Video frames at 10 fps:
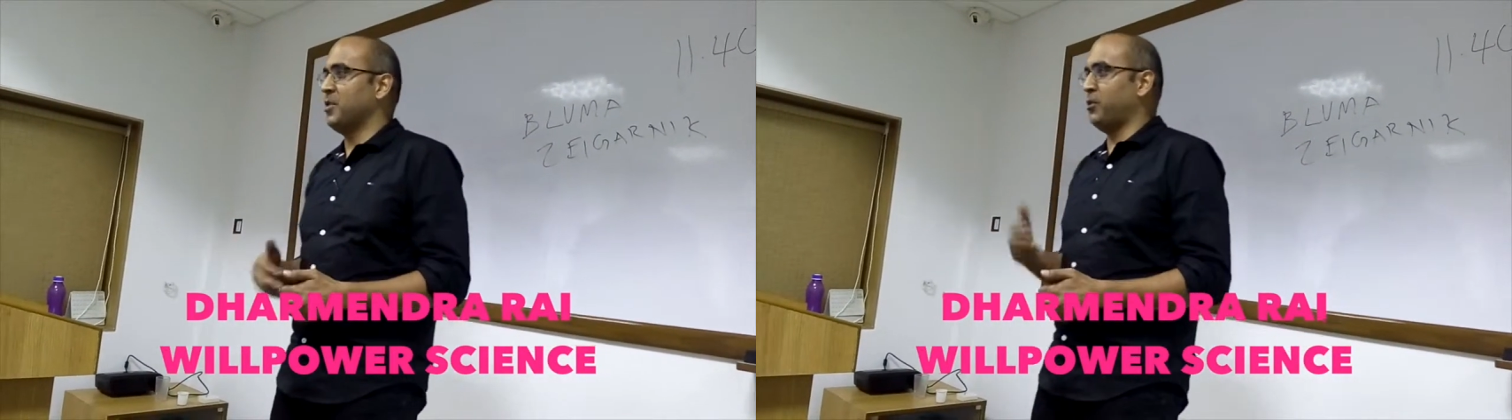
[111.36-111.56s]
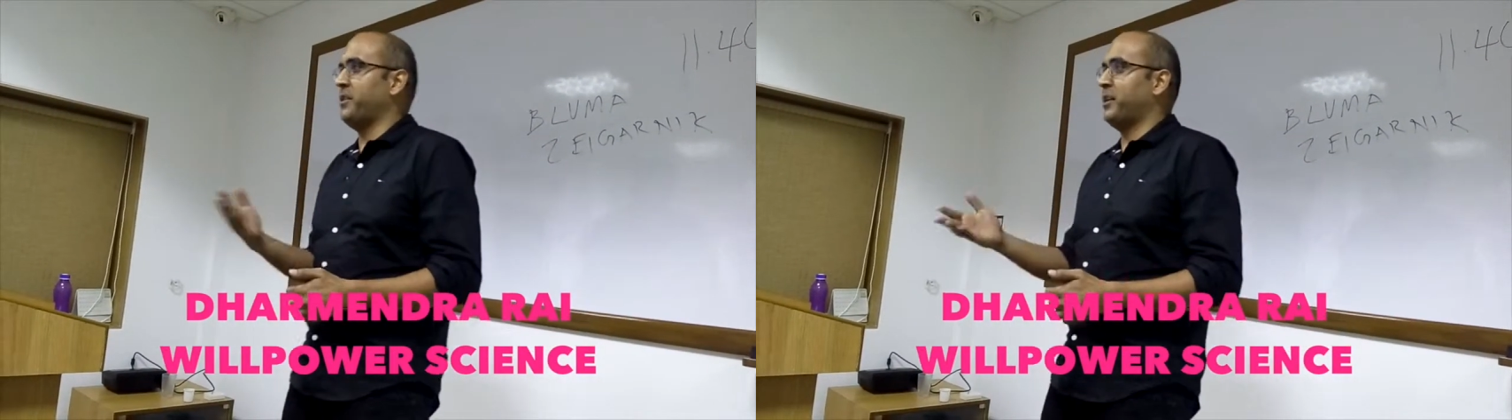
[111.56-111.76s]

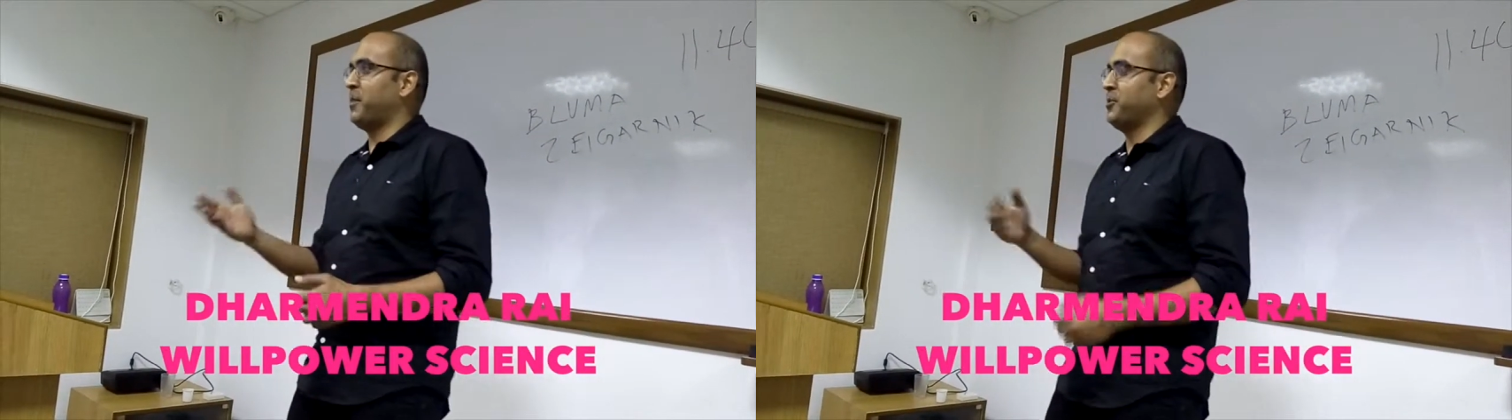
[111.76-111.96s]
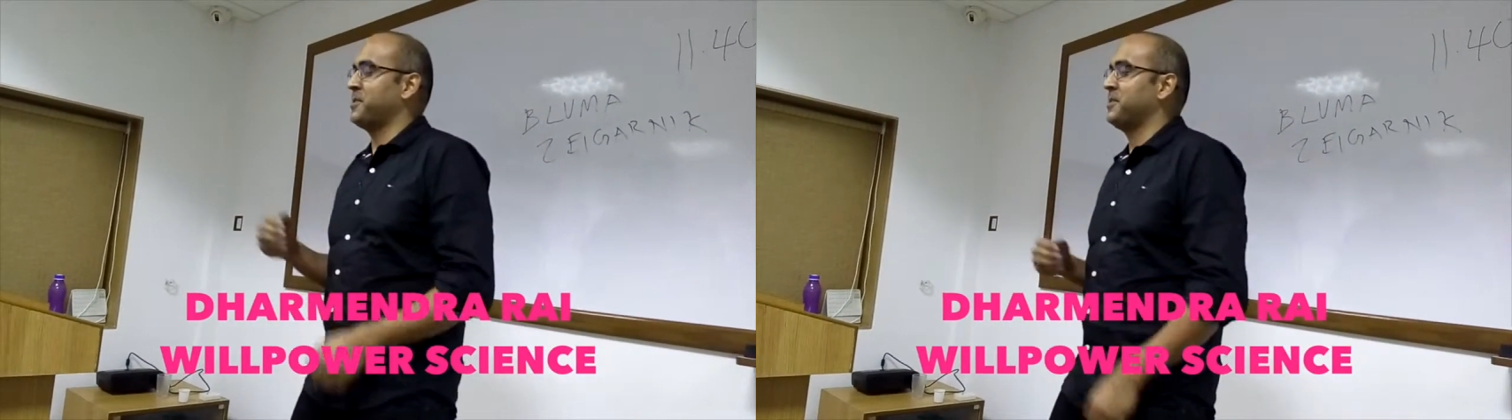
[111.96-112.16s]
or
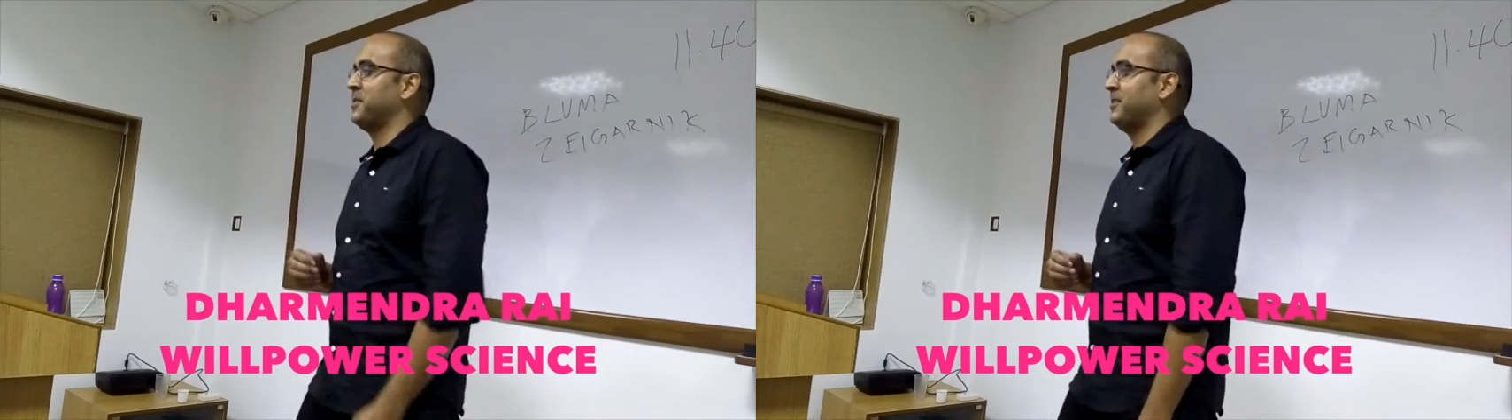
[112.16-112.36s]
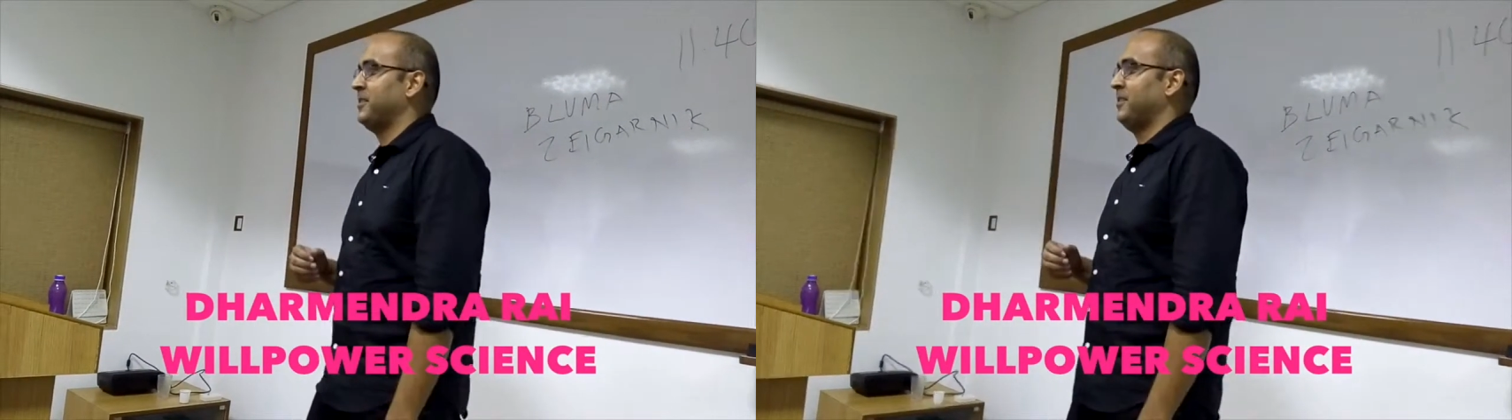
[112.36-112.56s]
thereabouts,
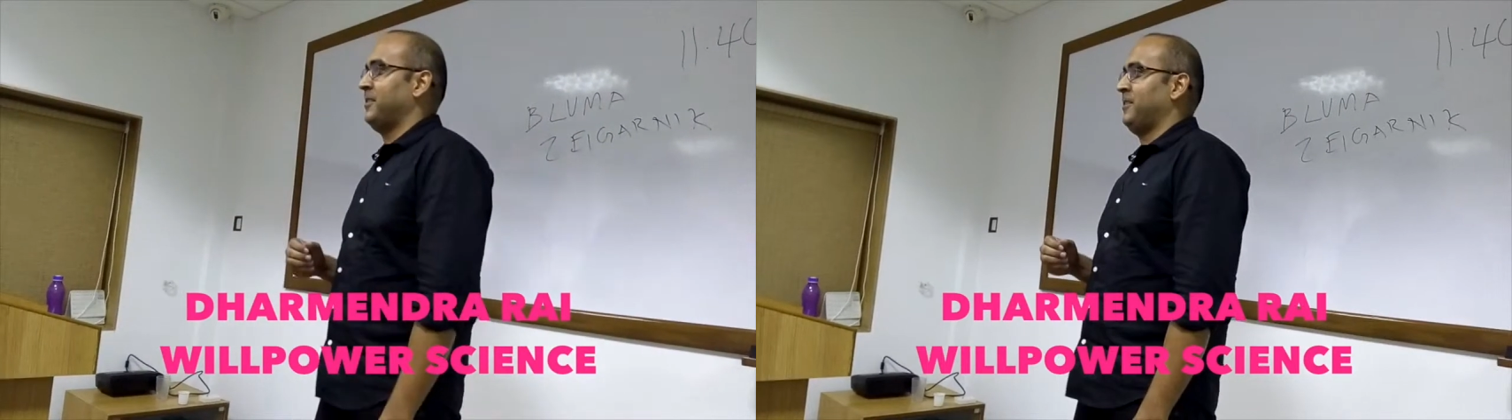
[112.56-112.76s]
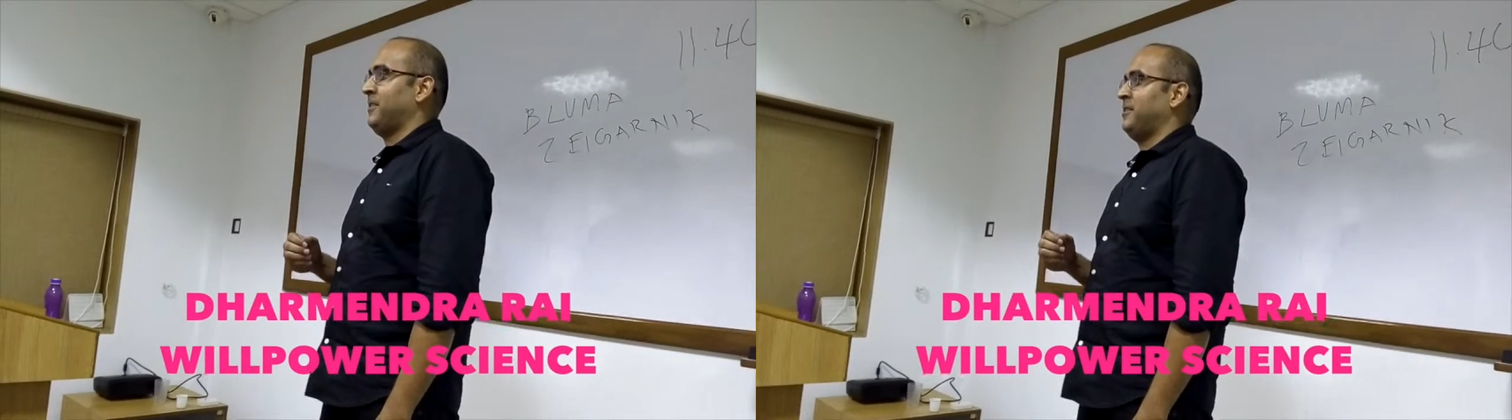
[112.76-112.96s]

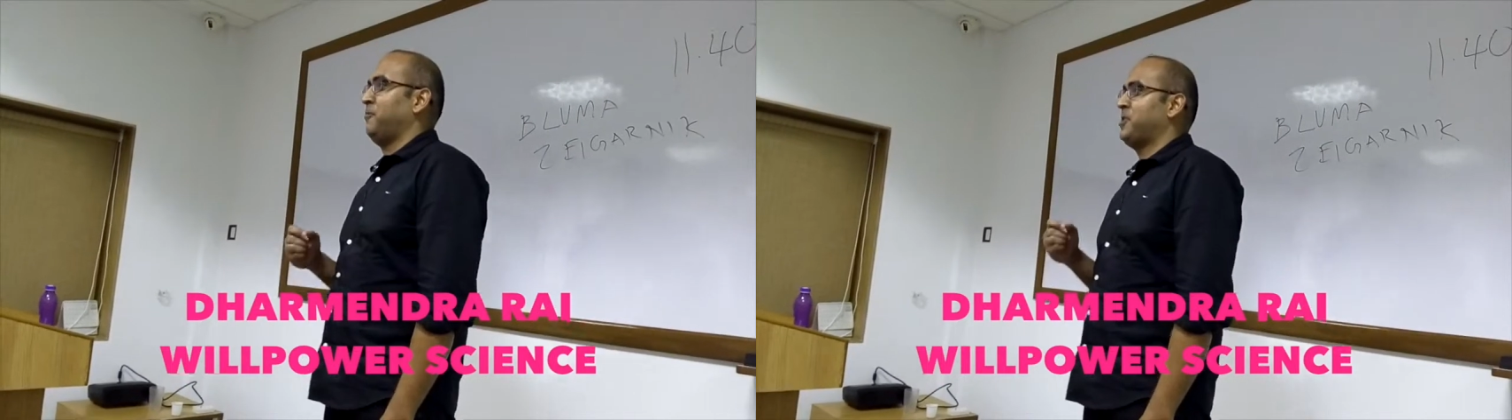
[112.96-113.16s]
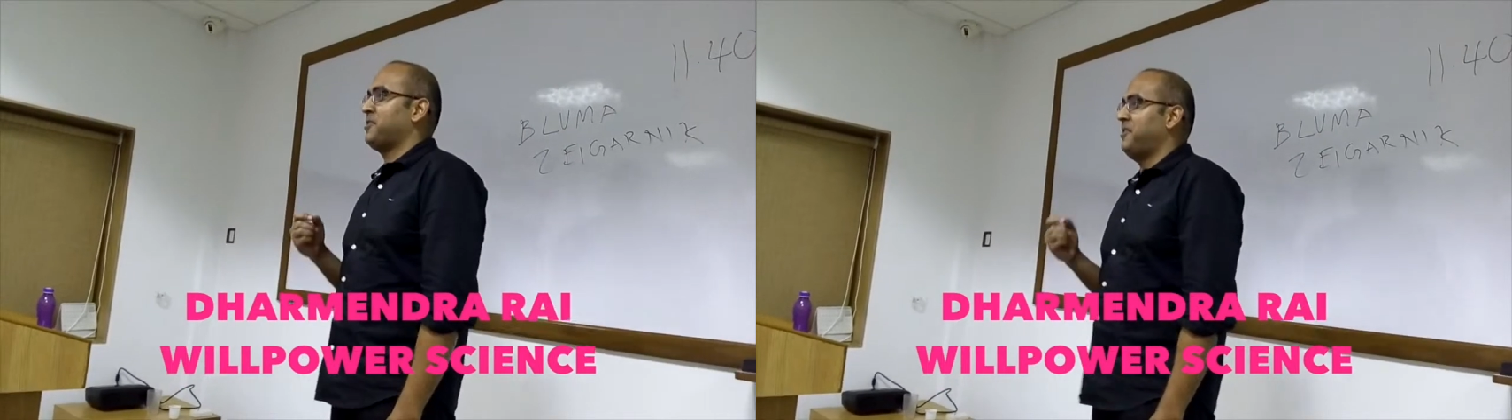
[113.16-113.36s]
which